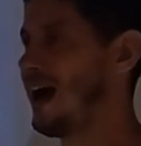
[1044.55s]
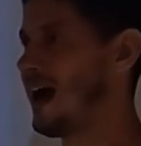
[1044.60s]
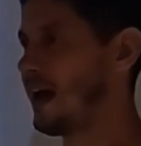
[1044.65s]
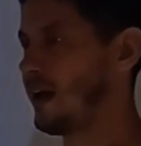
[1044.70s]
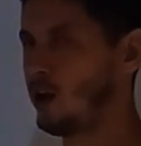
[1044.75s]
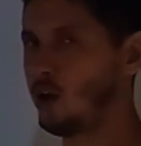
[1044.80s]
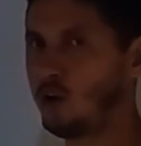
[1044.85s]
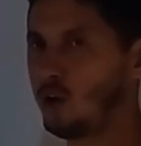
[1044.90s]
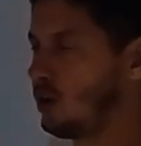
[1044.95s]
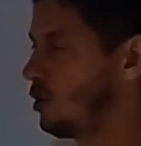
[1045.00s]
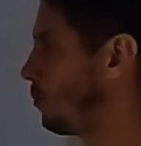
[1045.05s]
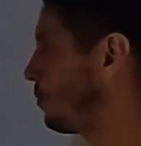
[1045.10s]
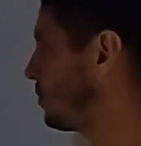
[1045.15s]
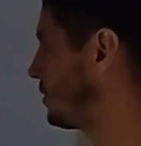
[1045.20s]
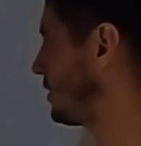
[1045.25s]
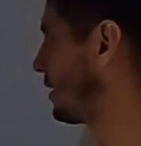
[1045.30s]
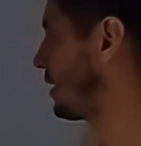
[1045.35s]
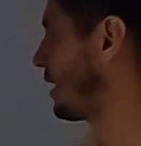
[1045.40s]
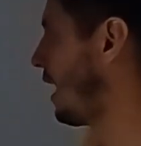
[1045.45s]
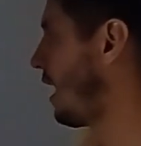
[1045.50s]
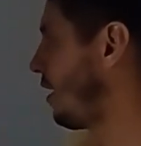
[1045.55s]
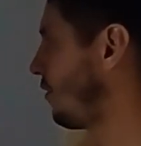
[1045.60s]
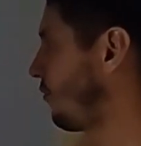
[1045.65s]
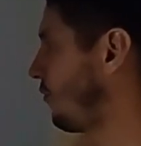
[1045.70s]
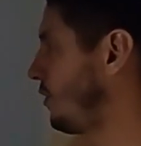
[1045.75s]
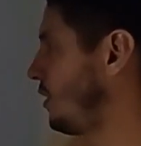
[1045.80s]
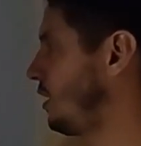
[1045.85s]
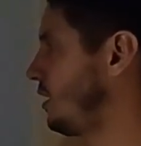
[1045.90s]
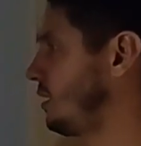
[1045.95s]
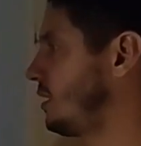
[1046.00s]
I hope the
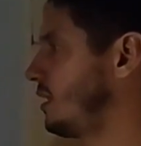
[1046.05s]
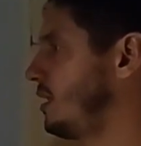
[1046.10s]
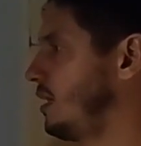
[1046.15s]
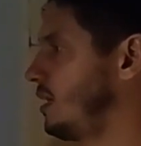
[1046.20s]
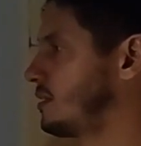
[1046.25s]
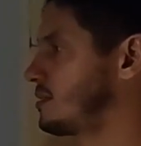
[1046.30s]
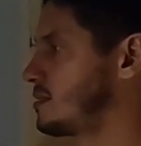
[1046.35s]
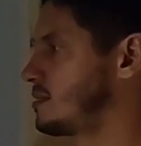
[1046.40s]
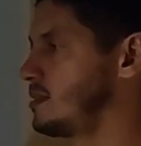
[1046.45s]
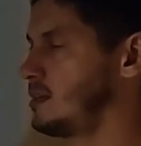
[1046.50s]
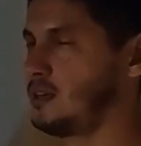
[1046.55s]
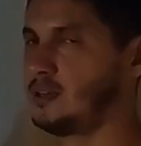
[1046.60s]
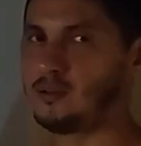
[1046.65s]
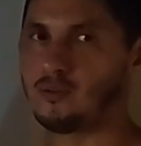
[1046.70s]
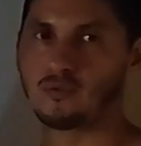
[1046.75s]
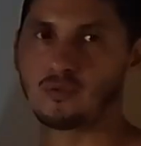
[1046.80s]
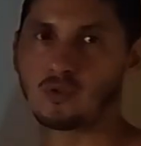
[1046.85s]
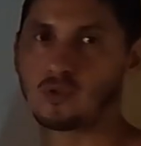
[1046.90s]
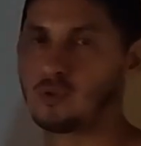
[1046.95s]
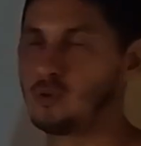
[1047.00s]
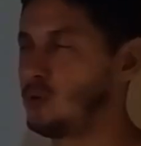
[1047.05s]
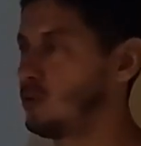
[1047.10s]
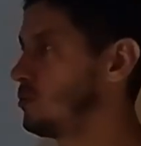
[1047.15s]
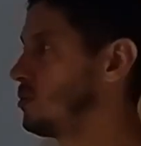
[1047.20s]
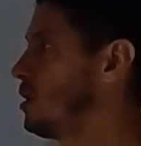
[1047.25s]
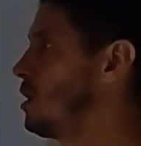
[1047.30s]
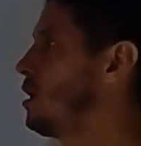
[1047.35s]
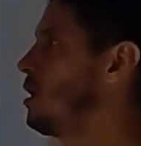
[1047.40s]
caffeine kicks in soon.